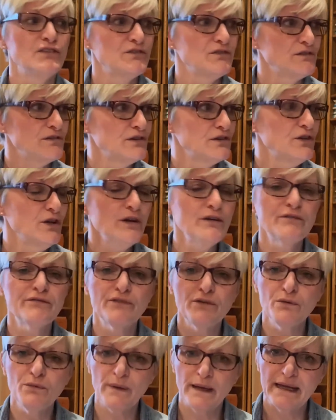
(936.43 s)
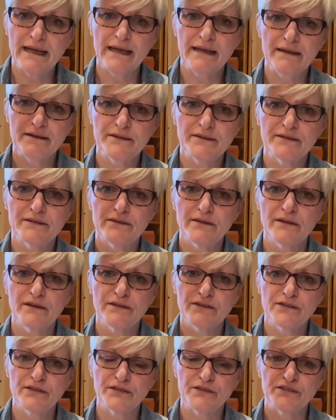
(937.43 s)
look for ways
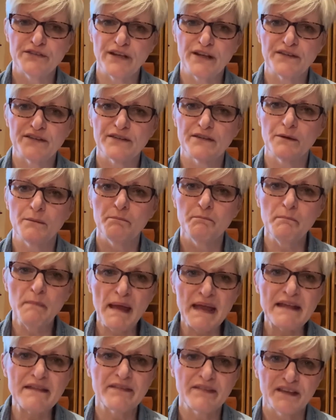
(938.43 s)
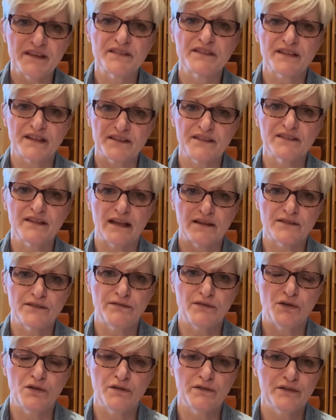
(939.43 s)
to just make this
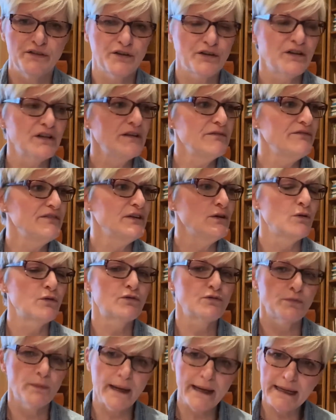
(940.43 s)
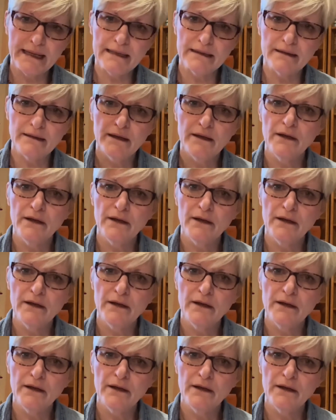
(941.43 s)
successful. You're going to feel great.